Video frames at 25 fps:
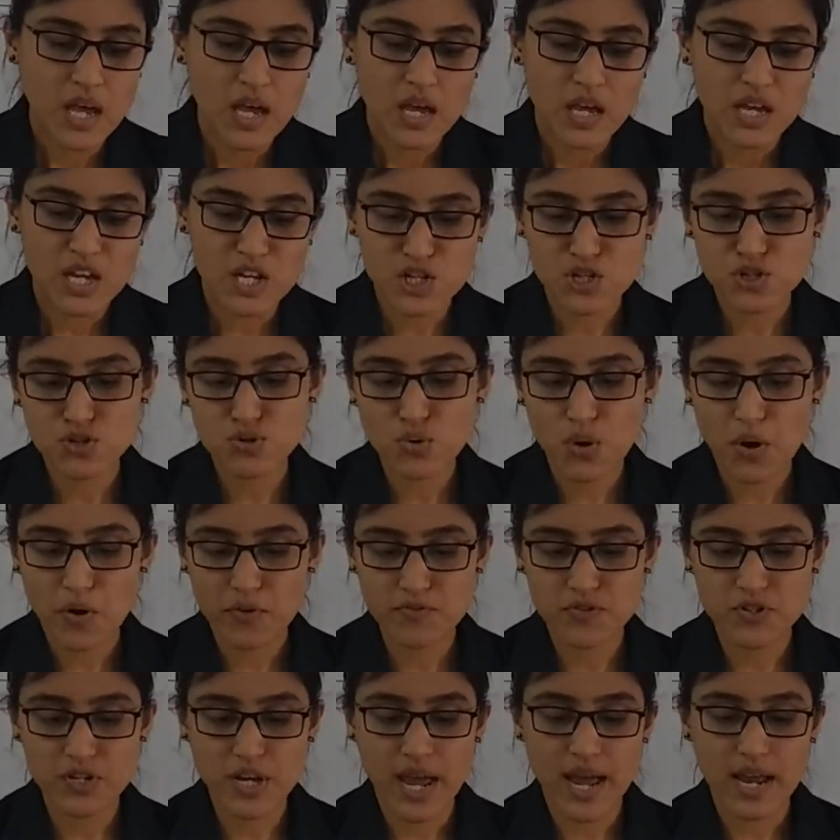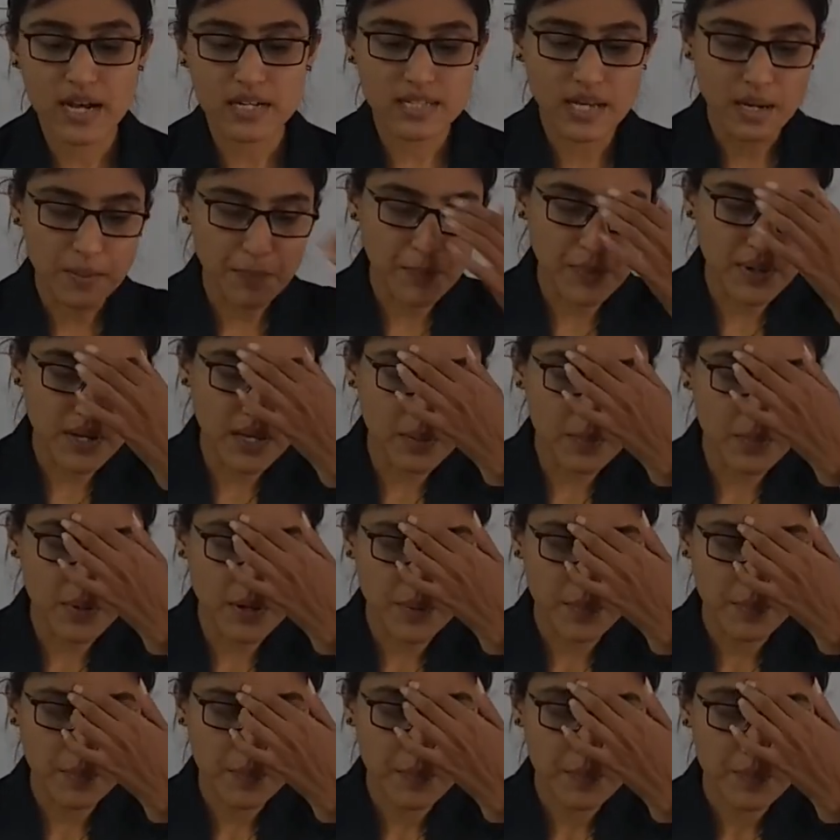Issue of shares at
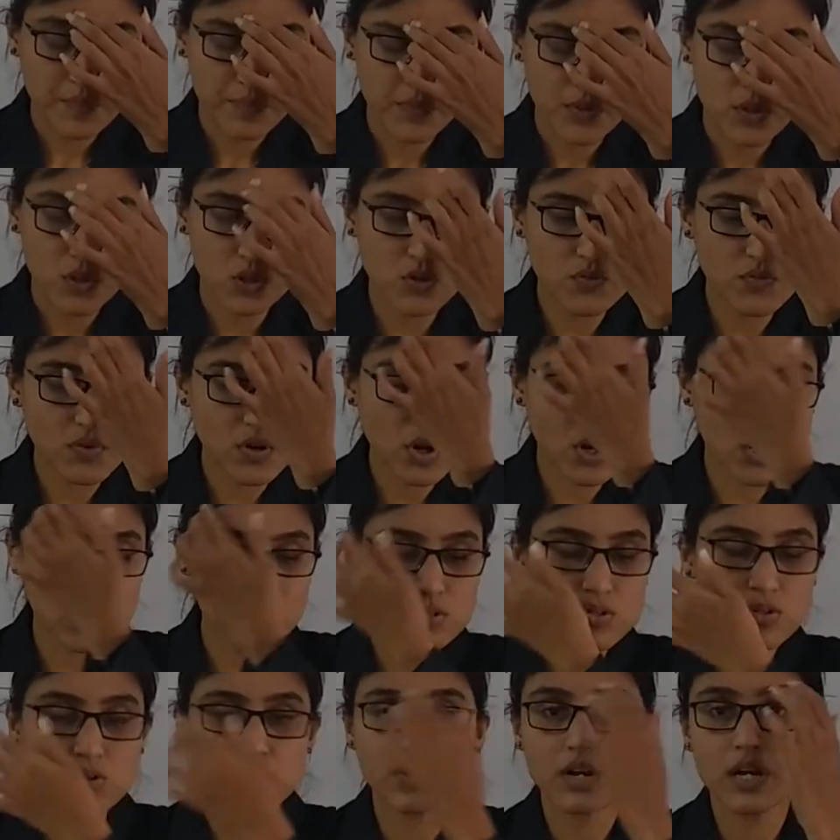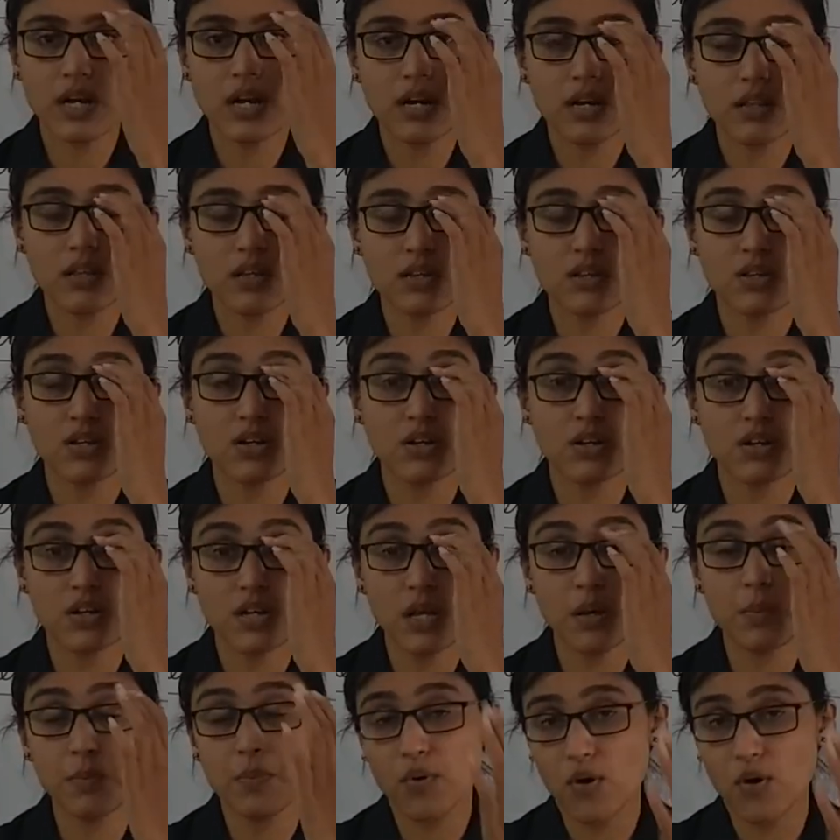premium. You will also read the theory